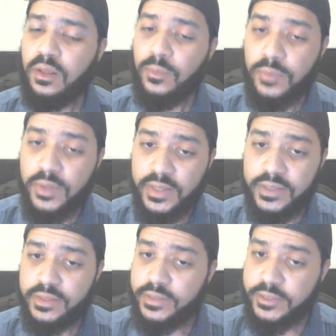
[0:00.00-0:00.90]
But
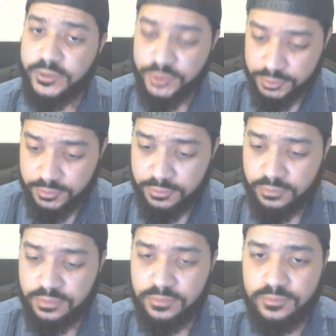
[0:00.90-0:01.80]
it is
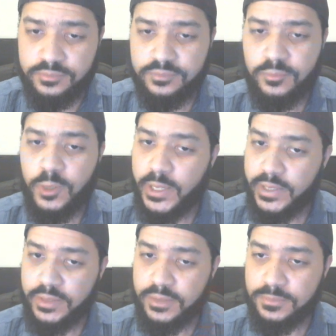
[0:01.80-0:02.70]
true, right?